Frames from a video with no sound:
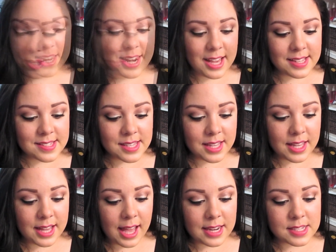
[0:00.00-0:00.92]
The next thing
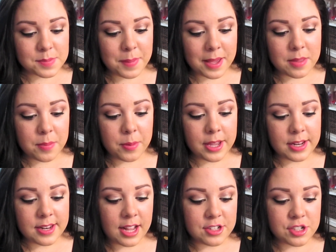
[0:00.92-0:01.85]
I got is by the
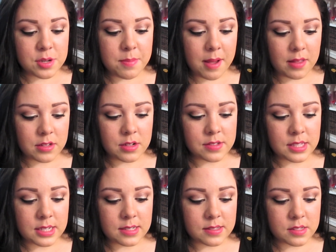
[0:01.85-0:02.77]
brand Not Your Mother's,
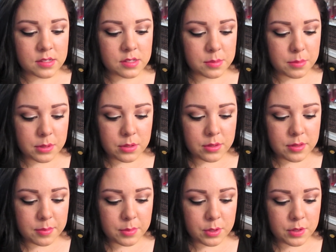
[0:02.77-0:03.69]
and it's the
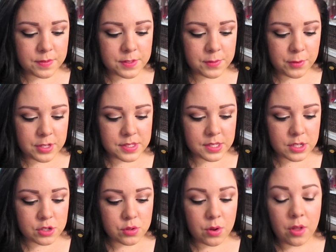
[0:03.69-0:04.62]
Smooth Moves Frizz
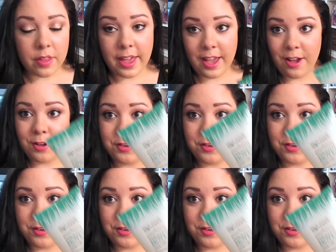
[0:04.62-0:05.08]
Control Hair